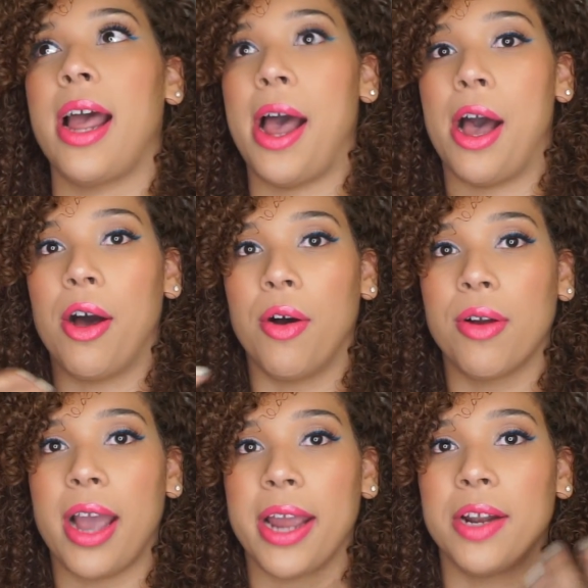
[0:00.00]
I'll
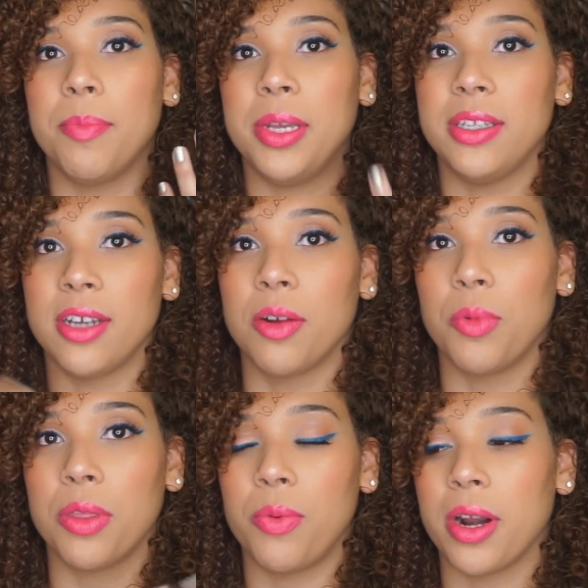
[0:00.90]
kind of be done
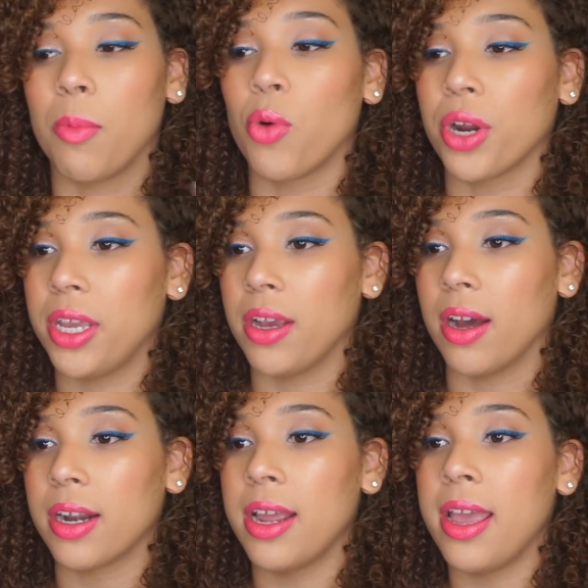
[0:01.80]
with what I'm working
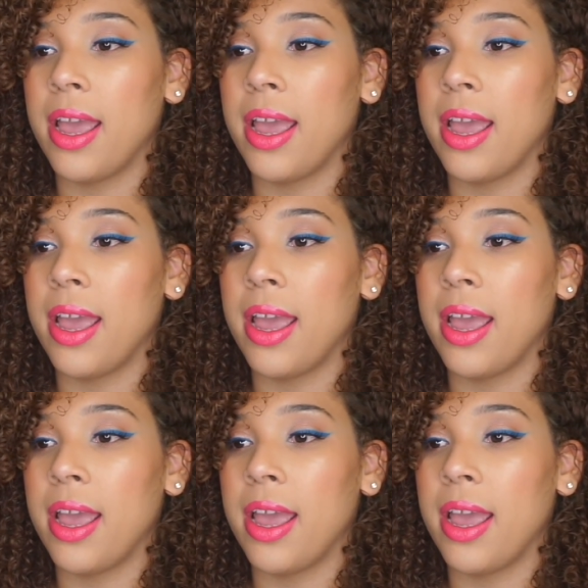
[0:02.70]
on,